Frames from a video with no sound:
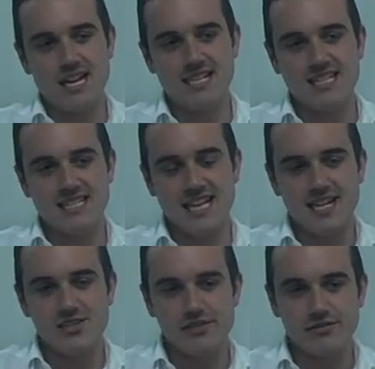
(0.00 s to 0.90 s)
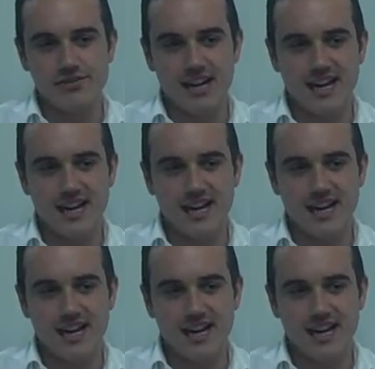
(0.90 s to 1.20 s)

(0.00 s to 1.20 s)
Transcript: it's a sense of